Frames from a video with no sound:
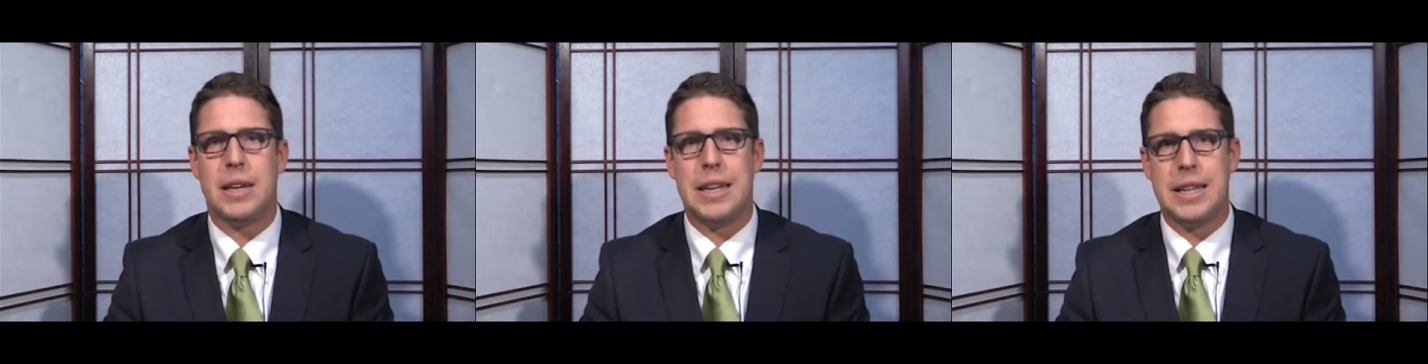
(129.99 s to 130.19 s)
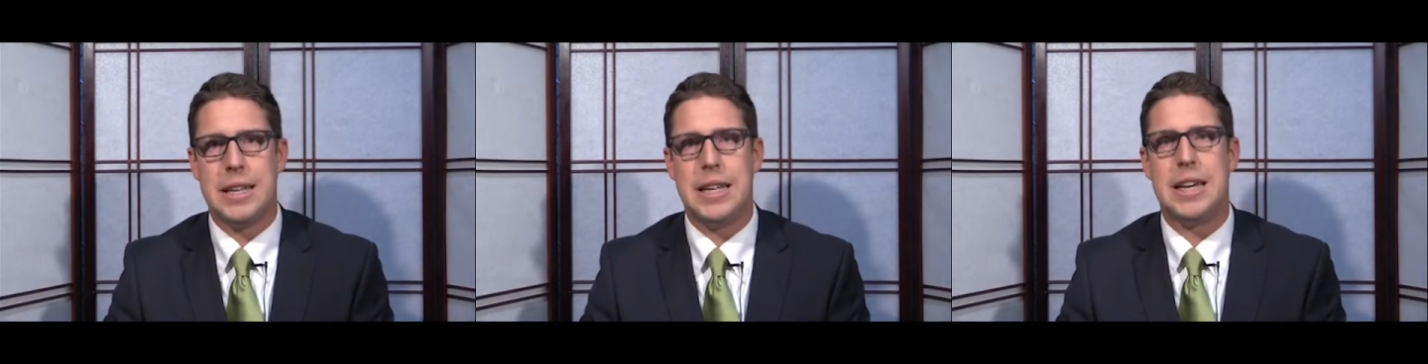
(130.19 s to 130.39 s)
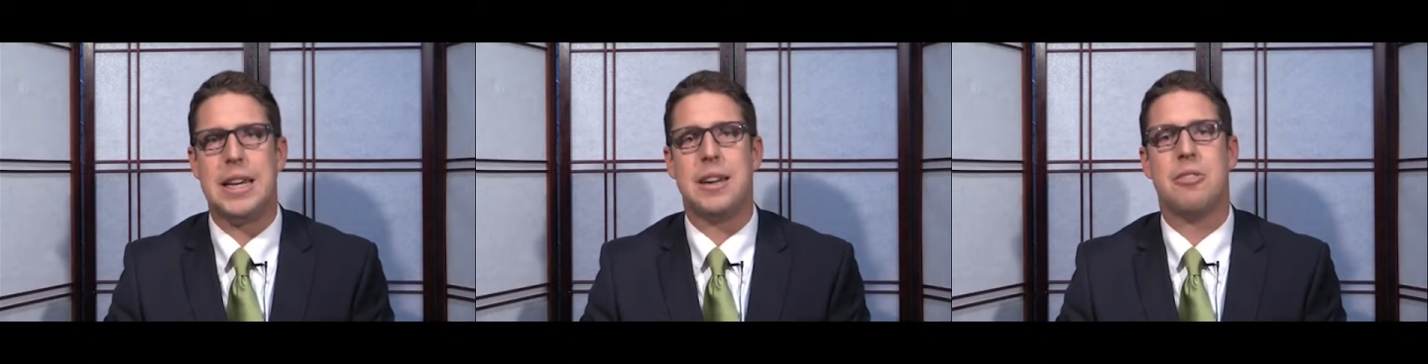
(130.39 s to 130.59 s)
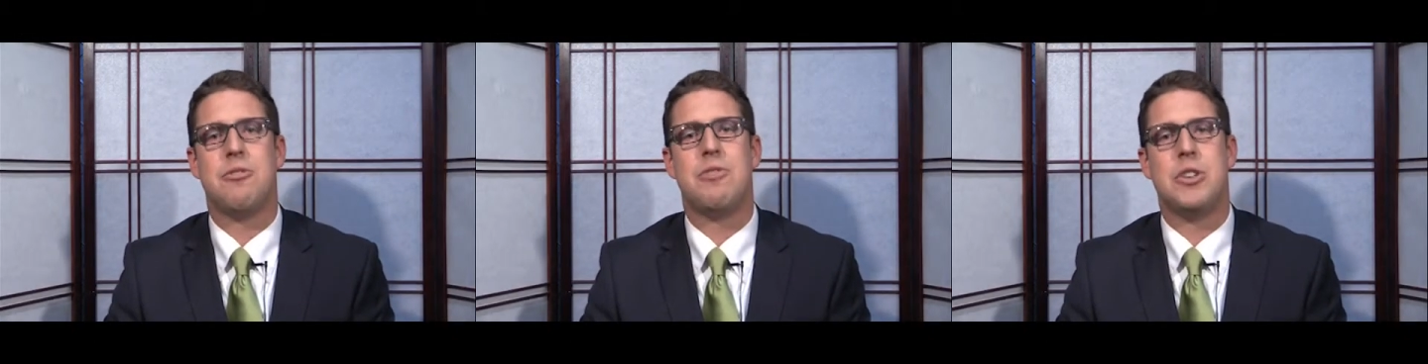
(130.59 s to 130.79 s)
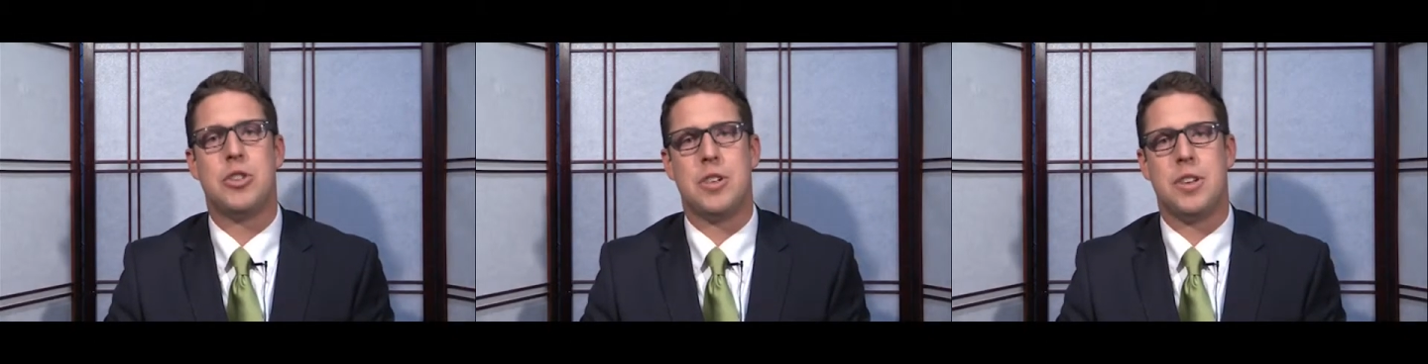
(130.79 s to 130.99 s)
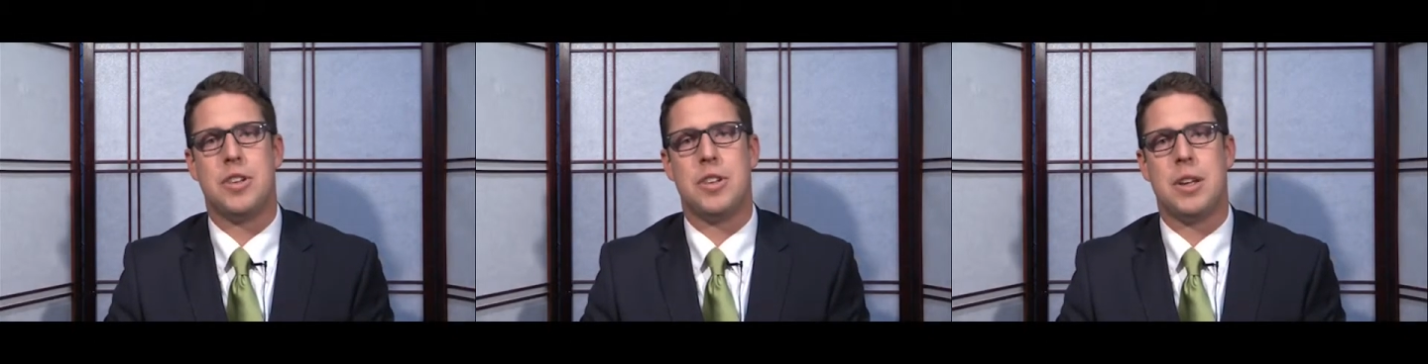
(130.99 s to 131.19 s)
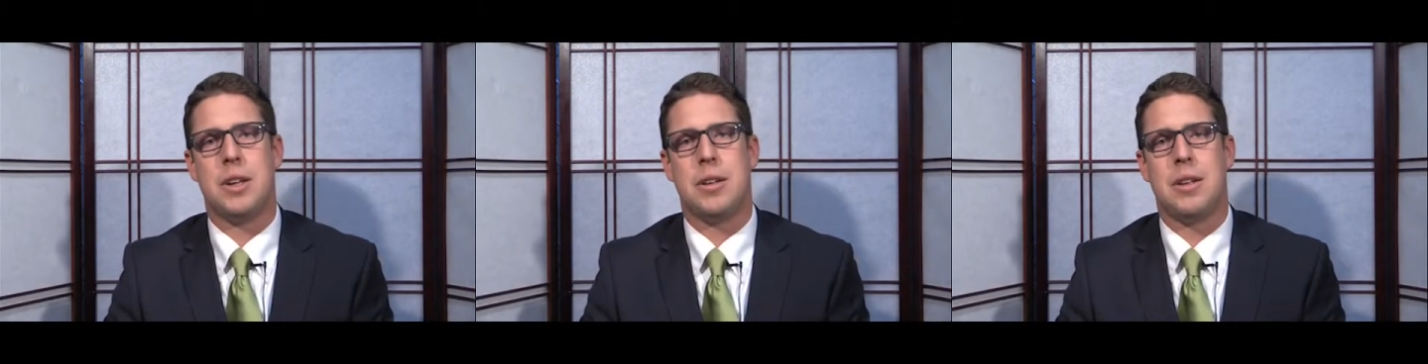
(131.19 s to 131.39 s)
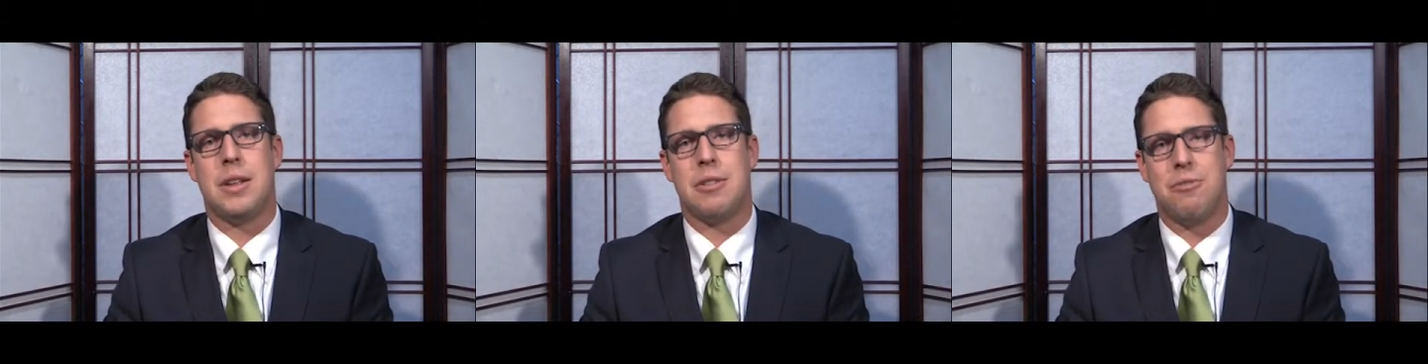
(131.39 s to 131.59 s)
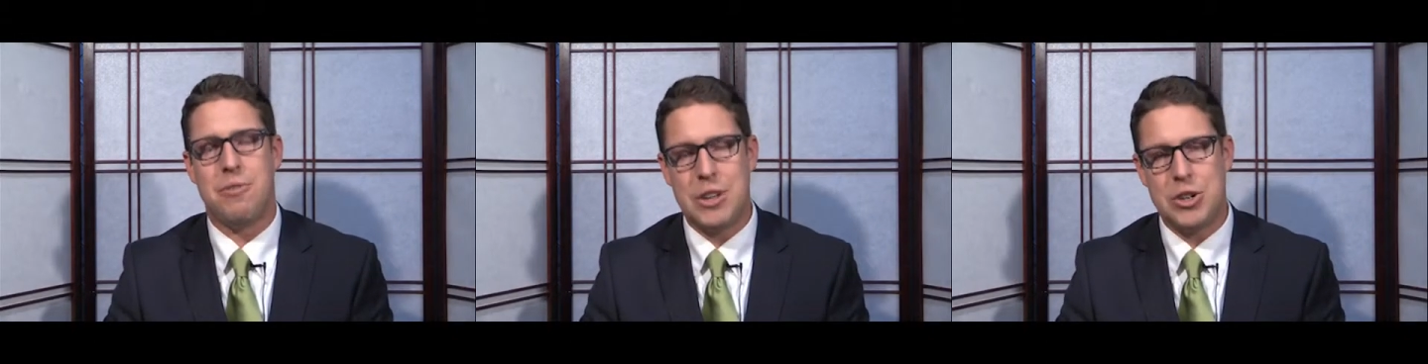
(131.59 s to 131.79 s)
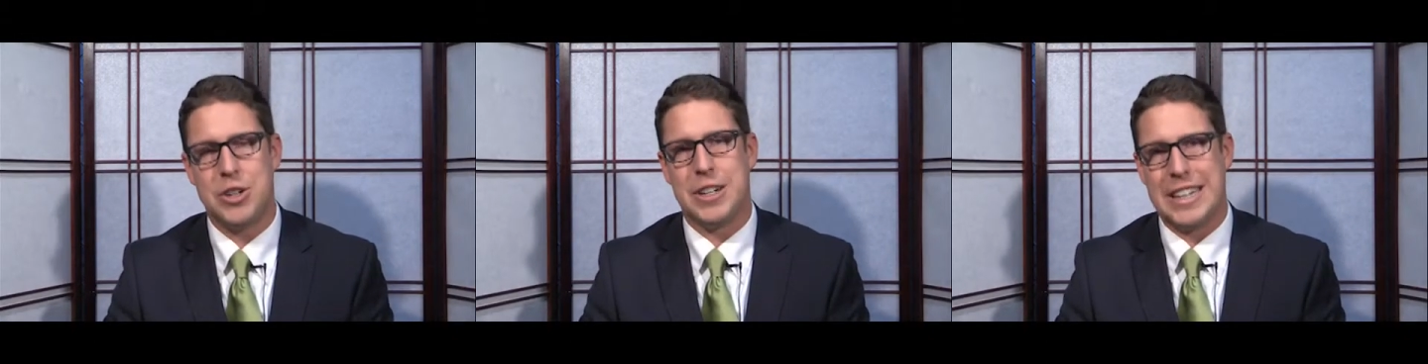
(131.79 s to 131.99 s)
in Keene efficiency,
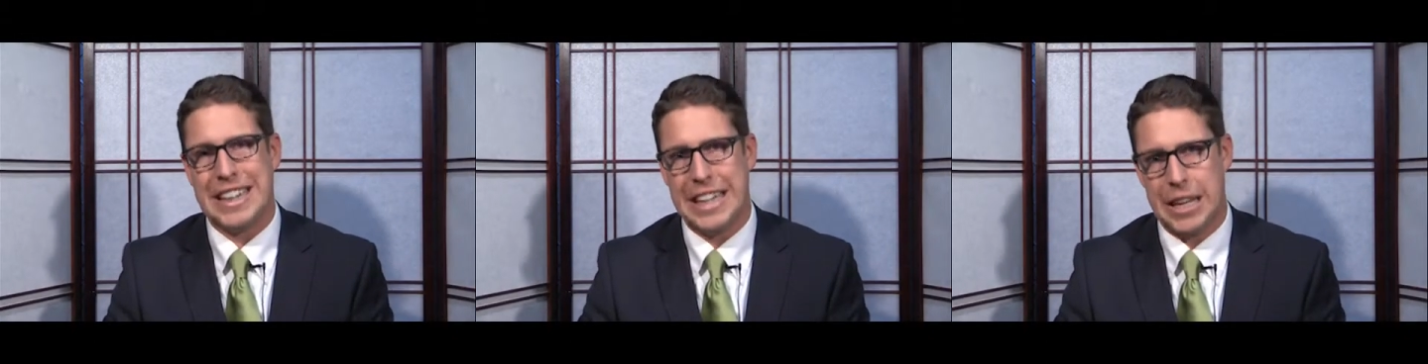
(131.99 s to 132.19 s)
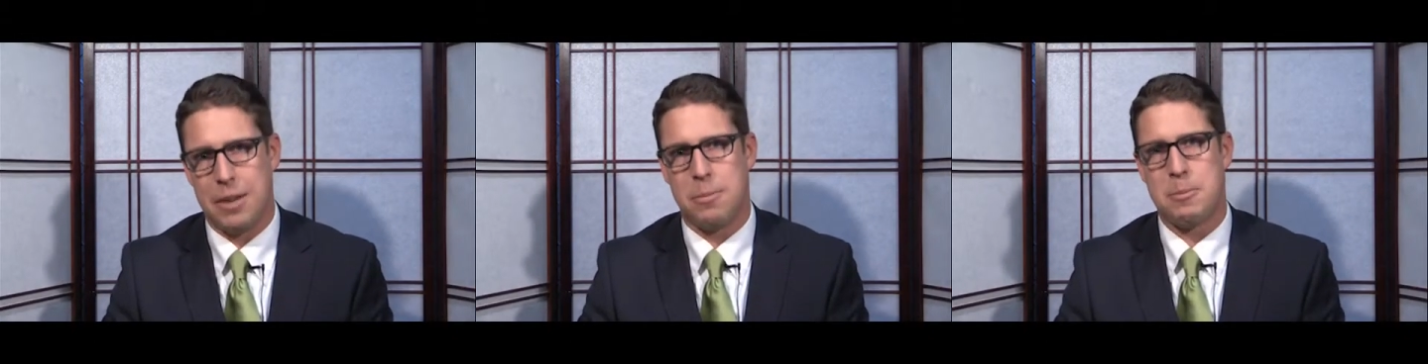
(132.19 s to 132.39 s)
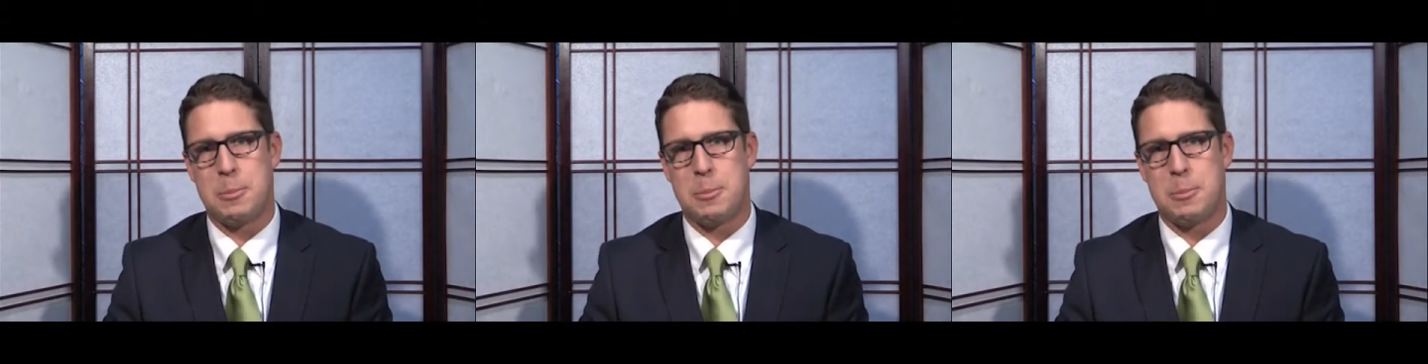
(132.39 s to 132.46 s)
efficiently.